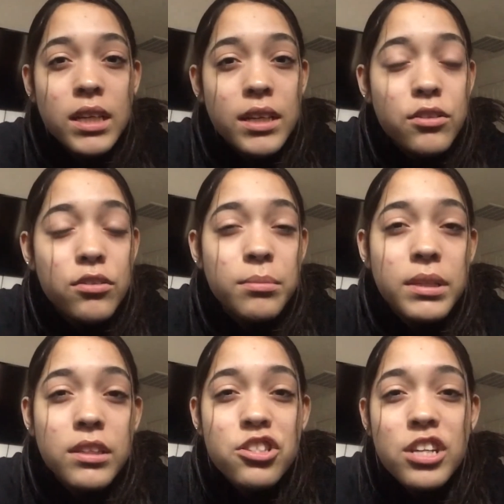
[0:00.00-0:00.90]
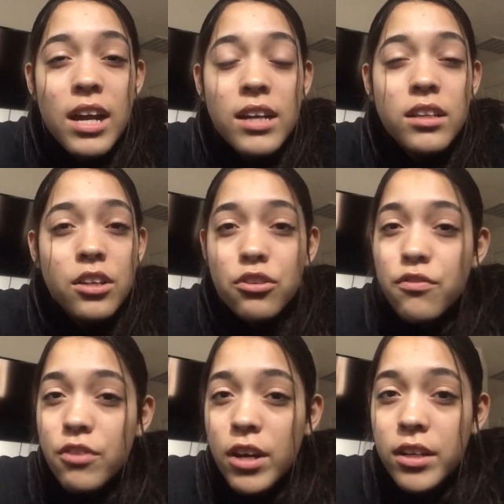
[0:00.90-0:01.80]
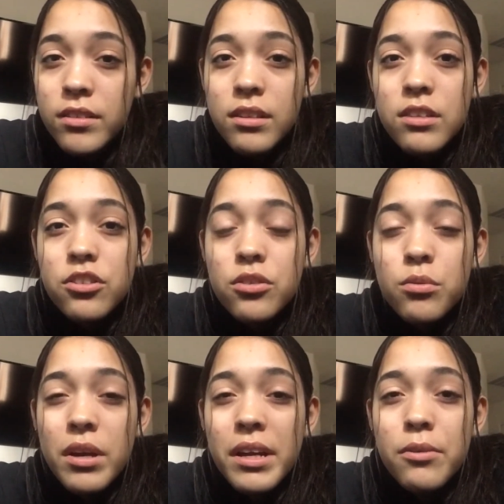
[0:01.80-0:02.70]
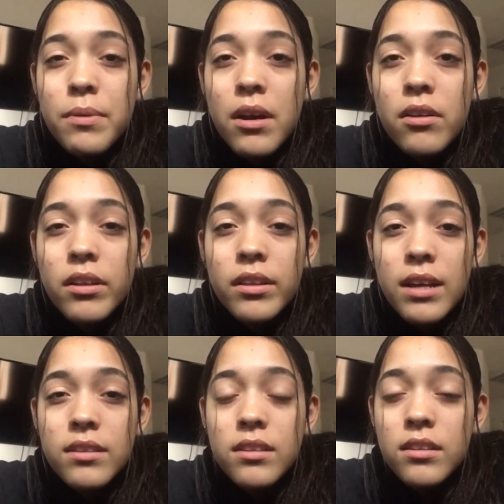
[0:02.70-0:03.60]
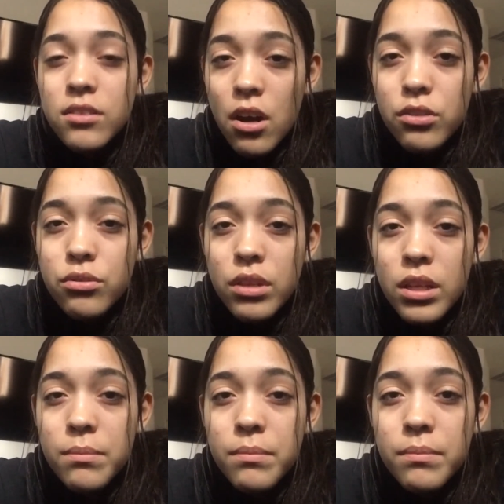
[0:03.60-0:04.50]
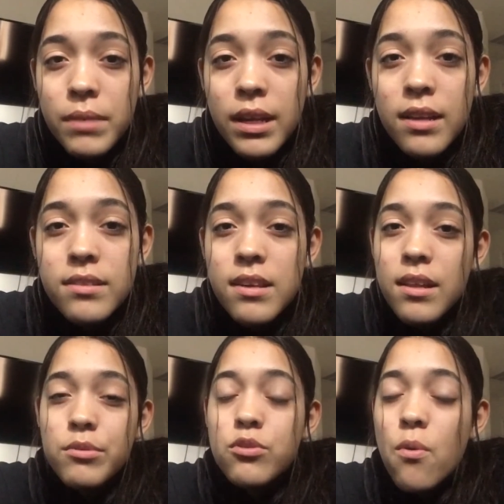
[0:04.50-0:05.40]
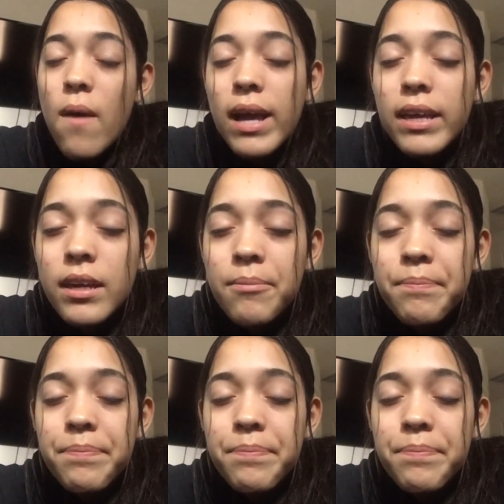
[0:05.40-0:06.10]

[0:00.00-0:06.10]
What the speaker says: into me. She had other friends that she would hang around, and I didn't talk to them. Like I said, I was quiet,